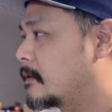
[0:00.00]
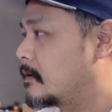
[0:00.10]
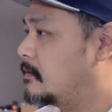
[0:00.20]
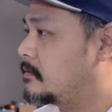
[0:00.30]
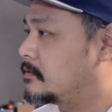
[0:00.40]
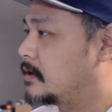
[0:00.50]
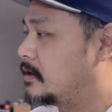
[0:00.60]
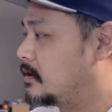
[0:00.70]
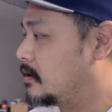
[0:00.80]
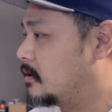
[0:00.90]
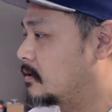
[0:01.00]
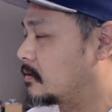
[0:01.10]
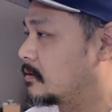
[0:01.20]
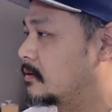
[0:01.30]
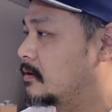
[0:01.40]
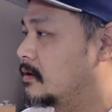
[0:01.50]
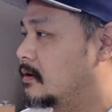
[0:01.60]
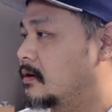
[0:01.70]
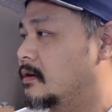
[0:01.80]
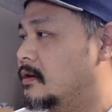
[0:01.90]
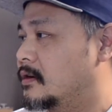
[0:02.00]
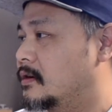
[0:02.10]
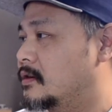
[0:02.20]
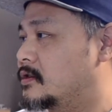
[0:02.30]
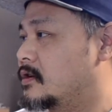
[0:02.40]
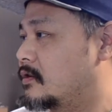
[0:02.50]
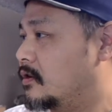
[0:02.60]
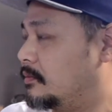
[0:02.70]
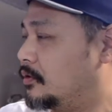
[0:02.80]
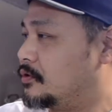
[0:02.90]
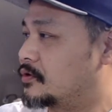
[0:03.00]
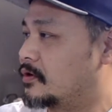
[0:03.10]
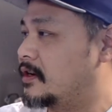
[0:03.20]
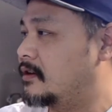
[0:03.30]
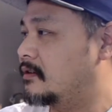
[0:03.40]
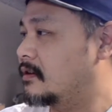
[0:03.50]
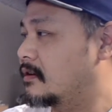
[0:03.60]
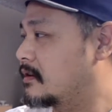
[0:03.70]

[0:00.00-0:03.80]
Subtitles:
Oh, there you go. So I've got the blue screen.